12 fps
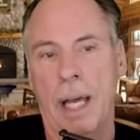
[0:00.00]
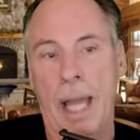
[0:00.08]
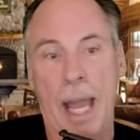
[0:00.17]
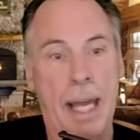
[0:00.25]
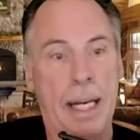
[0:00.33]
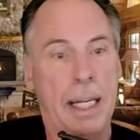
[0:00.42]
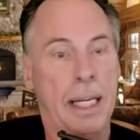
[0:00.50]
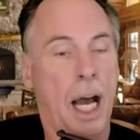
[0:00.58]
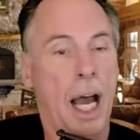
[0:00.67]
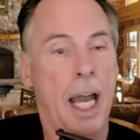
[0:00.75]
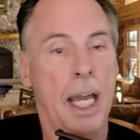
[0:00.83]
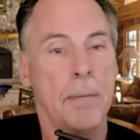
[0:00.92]
adding,
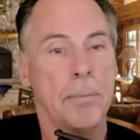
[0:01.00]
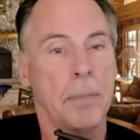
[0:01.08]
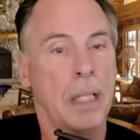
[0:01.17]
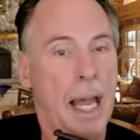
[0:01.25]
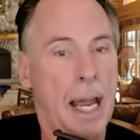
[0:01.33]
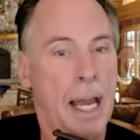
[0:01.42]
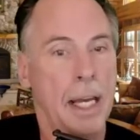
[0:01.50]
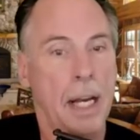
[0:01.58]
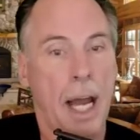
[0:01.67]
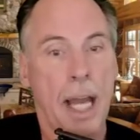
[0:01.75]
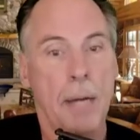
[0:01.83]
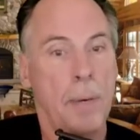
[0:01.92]
I am glad
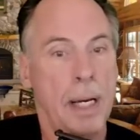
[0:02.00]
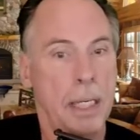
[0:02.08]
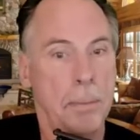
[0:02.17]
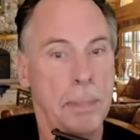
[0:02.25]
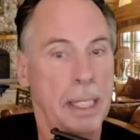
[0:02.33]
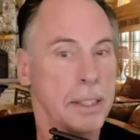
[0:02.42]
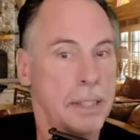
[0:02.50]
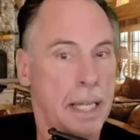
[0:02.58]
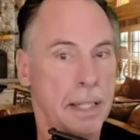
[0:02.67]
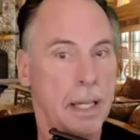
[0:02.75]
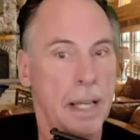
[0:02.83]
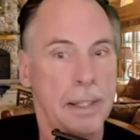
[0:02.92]
I waited because
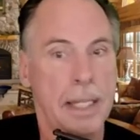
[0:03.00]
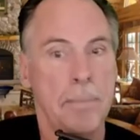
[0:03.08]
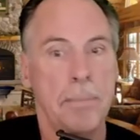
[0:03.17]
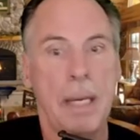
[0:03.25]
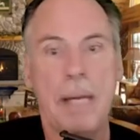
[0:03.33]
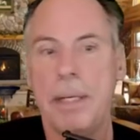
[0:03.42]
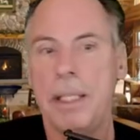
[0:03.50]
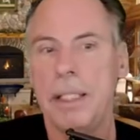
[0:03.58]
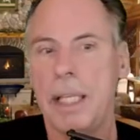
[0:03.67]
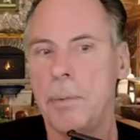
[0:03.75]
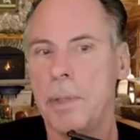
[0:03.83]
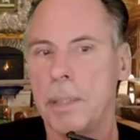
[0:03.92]
I thought that maybe
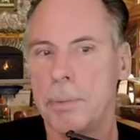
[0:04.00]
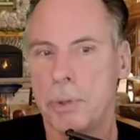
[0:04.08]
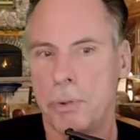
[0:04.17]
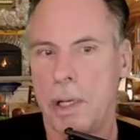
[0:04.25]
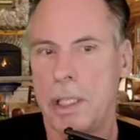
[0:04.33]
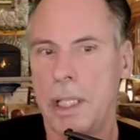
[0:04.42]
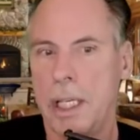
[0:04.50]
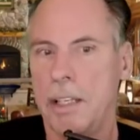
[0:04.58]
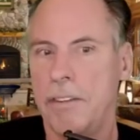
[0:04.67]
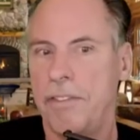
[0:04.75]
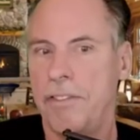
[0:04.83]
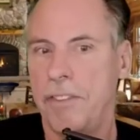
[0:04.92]
they would obstruct if